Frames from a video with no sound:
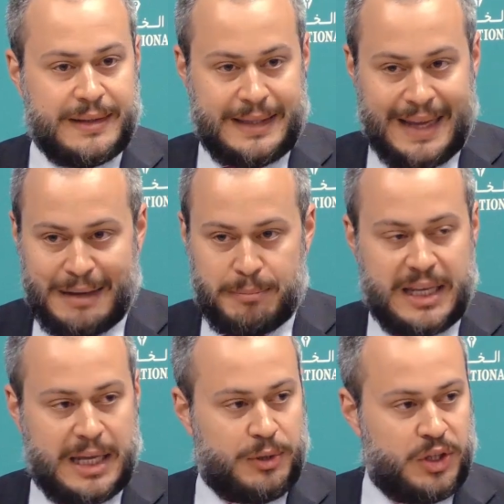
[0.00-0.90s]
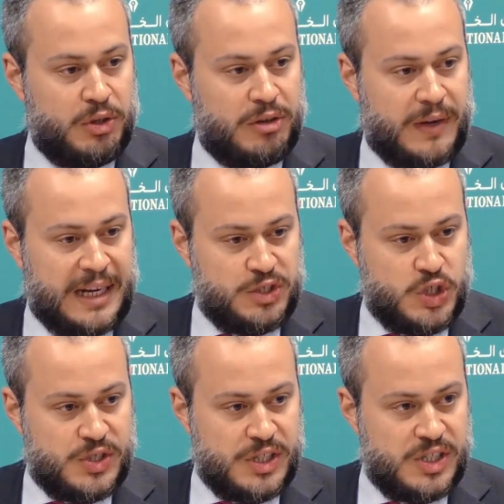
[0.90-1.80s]
not being able to unify
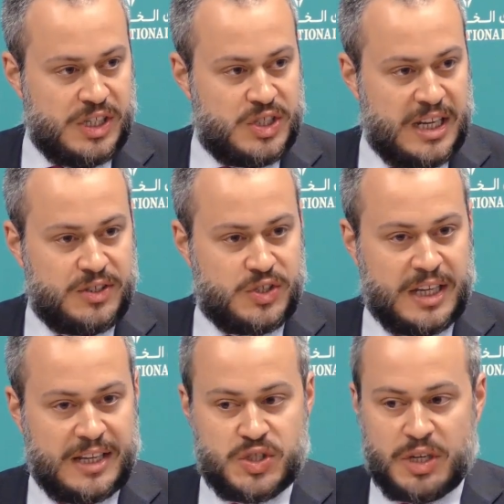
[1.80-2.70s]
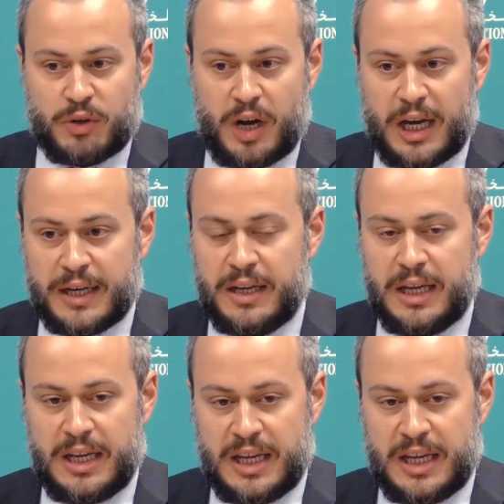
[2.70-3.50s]
GCC states against Iran